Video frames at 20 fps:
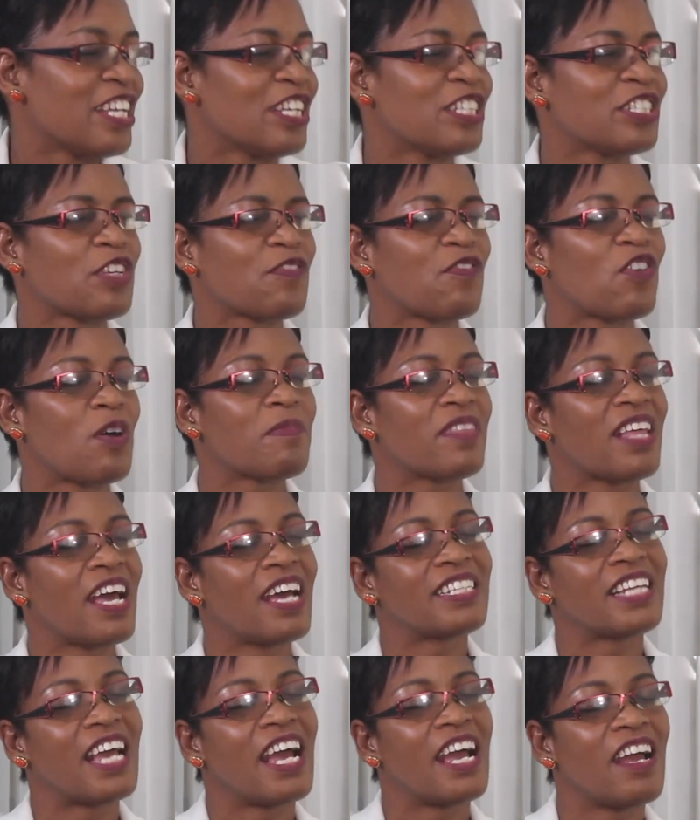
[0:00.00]
You know, so from
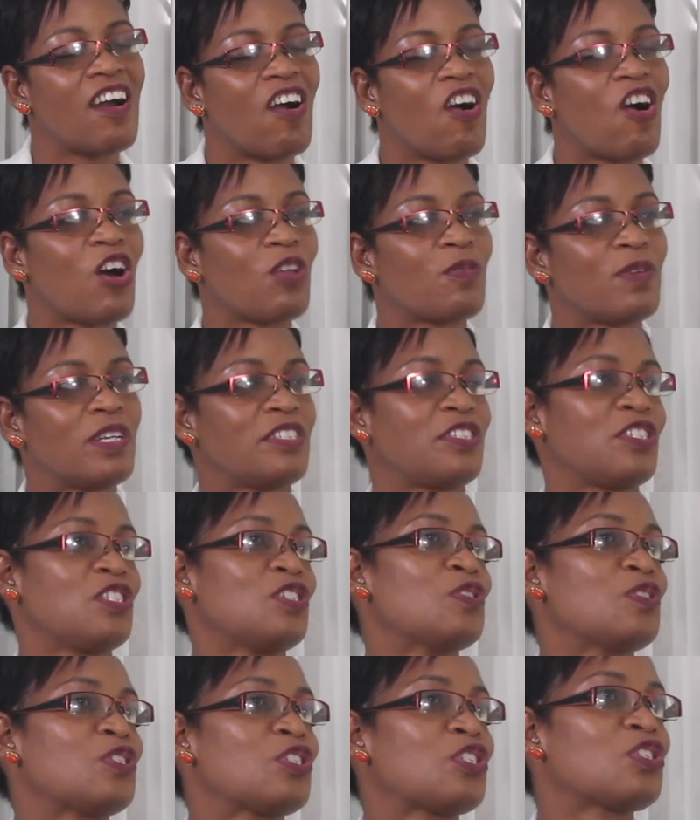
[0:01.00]
that, I
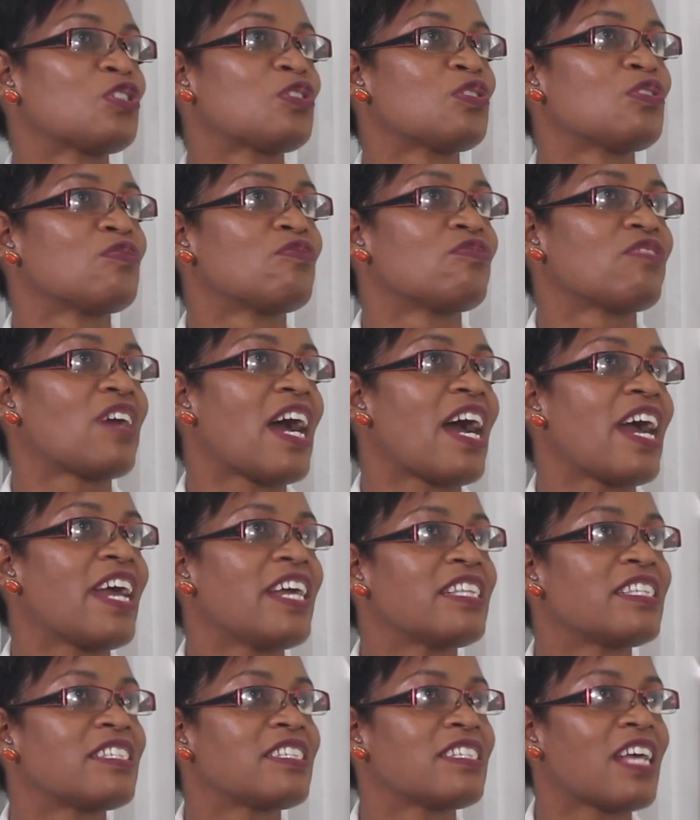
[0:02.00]
always used to
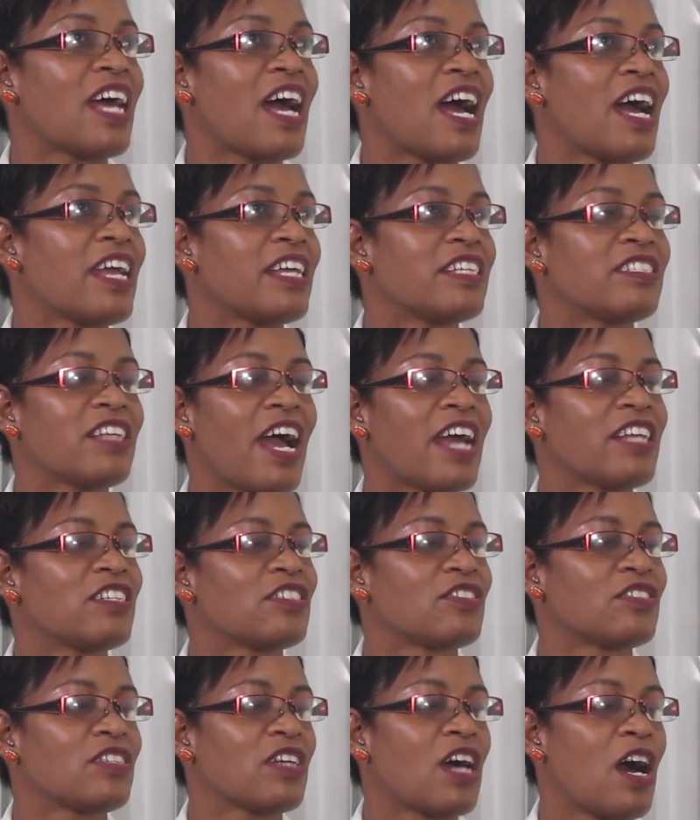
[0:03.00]
write.
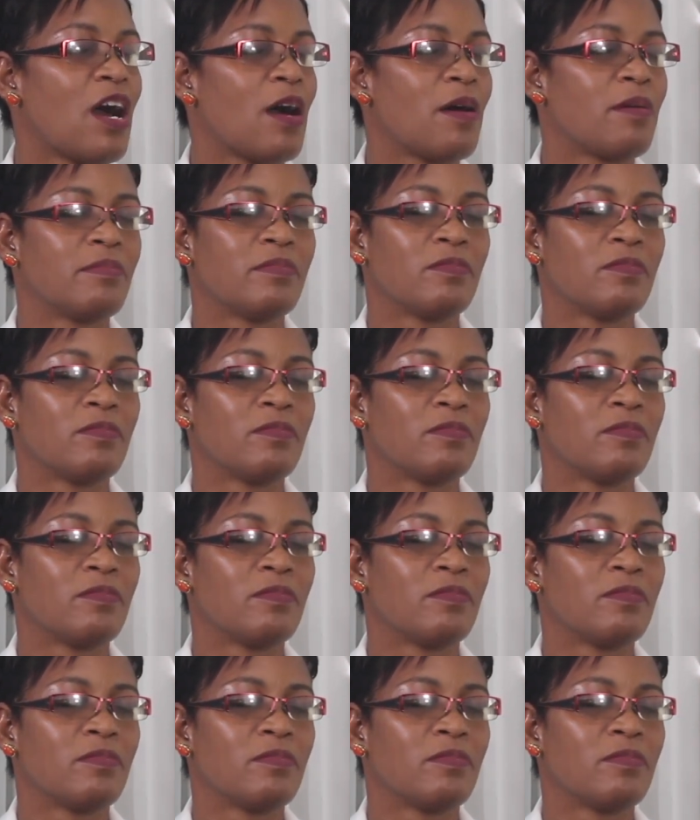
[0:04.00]
I just,